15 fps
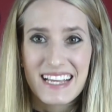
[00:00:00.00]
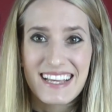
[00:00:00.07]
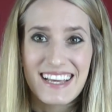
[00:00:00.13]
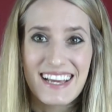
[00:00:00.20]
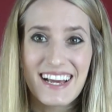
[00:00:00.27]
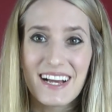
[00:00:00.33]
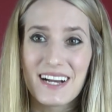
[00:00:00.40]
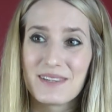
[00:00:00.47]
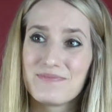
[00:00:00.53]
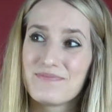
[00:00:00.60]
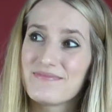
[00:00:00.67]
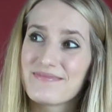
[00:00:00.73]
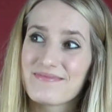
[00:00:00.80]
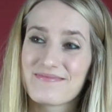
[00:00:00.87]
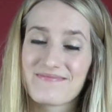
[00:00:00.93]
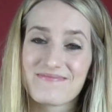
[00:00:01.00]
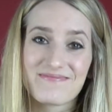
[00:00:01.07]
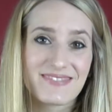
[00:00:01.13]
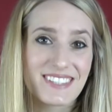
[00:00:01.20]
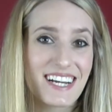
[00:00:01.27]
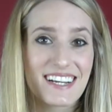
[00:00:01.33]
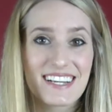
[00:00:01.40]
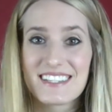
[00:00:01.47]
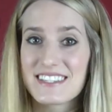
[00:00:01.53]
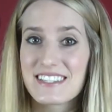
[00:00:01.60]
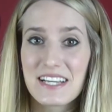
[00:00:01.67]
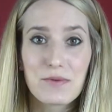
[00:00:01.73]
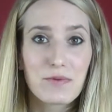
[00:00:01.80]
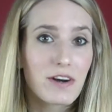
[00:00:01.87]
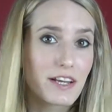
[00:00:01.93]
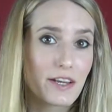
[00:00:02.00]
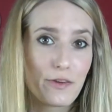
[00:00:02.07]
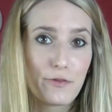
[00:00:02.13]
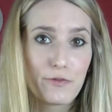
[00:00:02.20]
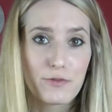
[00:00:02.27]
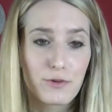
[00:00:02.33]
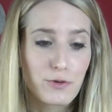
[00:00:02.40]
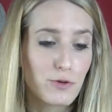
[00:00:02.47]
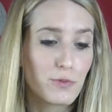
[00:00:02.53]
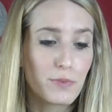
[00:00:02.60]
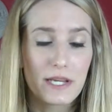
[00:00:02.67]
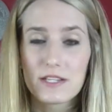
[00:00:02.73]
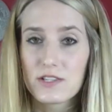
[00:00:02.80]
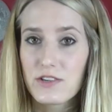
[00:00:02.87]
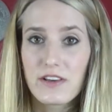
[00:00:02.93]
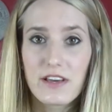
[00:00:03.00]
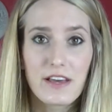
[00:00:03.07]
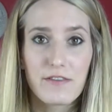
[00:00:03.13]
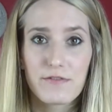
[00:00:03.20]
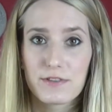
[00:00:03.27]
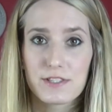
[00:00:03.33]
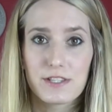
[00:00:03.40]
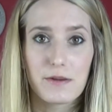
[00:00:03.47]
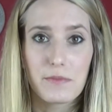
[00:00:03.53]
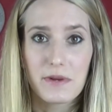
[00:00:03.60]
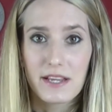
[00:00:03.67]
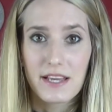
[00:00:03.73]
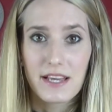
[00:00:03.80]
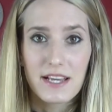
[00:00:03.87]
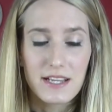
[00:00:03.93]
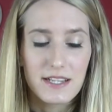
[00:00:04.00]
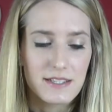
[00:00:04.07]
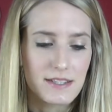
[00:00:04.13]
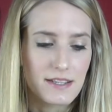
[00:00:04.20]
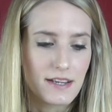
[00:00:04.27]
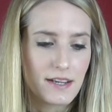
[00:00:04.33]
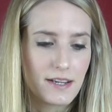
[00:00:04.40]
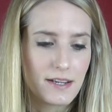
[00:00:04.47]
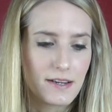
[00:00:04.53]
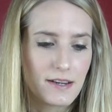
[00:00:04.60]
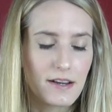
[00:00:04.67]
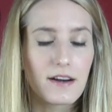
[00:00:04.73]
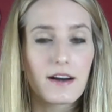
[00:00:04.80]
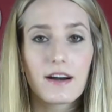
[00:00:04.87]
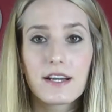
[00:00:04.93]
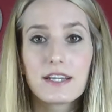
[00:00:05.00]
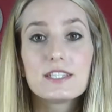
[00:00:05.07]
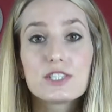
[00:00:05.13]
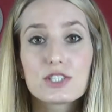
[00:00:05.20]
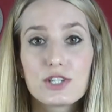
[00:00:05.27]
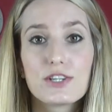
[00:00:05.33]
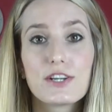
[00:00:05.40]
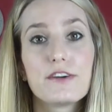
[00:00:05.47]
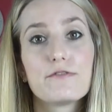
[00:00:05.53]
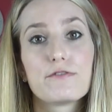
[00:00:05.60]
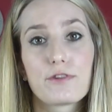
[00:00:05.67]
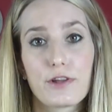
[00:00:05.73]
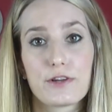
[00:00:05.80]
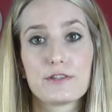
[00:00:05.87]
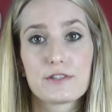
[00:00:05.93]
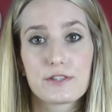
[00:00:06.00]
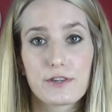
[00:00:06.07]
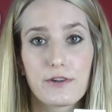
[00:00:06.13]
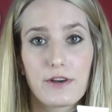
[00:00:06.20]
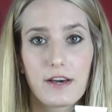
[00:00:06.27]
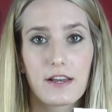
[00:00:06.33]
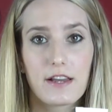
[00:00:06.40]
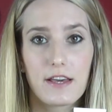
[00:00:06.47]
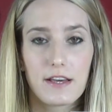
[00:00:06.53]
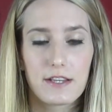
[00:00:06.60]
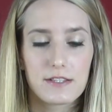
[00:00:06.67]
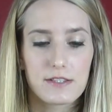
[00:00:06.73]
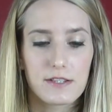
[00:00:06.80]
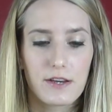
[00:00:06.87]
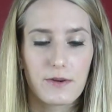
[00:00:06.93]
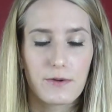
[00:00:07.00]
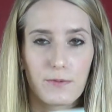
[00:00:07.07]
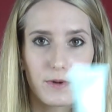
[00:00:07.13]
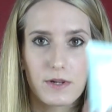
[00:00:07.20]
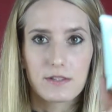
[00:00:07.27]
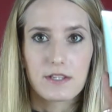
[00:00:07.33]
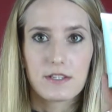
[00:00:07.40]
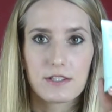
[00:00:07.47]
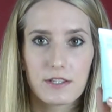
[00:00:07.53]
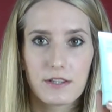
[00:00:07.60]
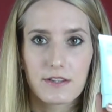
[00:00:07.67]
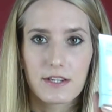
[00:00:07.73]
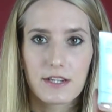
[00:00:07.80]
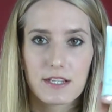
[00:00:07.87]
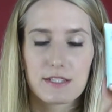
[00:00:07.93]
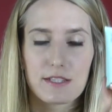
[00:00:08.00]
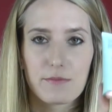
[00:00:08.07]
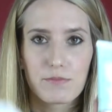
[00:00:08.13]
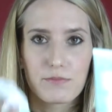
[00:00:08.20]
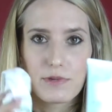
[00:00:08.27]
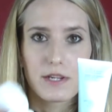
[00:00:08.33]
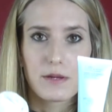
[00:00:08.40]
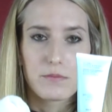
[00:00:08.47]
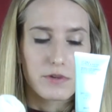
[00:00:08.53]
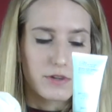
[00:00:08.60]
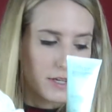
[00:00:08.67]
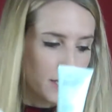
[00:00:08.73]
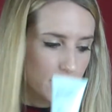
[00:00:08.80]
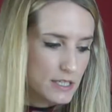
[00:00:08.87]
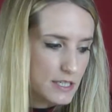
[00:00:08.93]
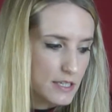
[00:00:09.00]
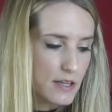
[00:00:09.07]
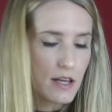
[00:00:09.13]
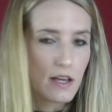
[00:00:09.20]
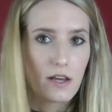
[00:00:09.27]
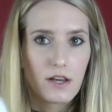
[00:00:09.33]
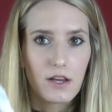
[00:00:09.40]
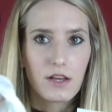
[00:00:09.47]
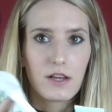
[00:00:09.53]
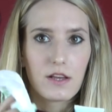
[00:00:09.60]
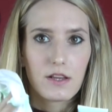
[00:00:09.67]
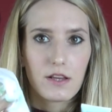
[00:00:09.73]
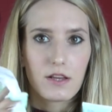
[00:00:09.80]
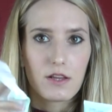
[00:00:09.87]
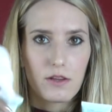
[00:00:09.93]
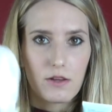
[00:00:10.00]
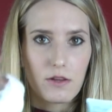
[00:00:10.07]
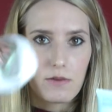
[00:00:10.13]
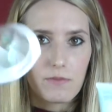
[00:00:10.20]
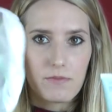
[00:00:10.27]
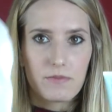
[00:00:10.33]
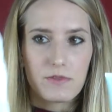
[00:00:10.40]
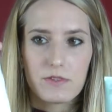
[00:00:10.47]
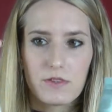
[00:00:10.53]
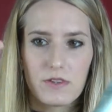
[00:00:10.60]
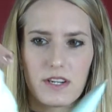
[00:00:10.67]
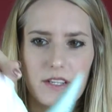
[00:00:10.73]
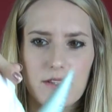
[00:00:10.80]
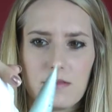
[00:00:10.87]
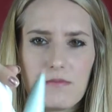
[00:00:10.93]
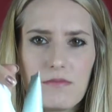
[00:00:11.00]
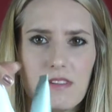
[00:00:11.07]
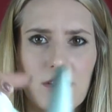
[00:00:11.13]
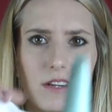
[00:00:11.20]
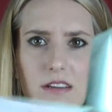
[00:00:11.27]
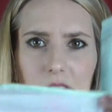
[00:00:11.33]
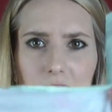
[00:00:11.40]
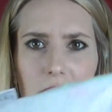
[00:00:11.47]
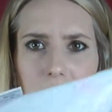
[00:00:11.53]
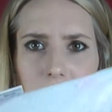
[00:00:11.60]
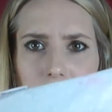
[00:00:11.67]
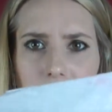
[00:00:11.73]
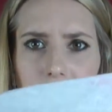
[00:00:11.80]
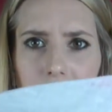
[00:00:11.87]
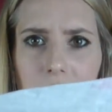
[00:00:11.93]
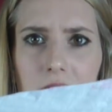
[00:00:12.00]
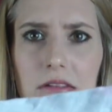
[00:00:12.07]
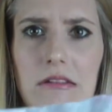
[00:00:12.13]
yeah, I can see why you've all been doing it for so many years, and I should have followed suit earlier. So well done to you guys. Brilliant product. Sorry, look at, ugh.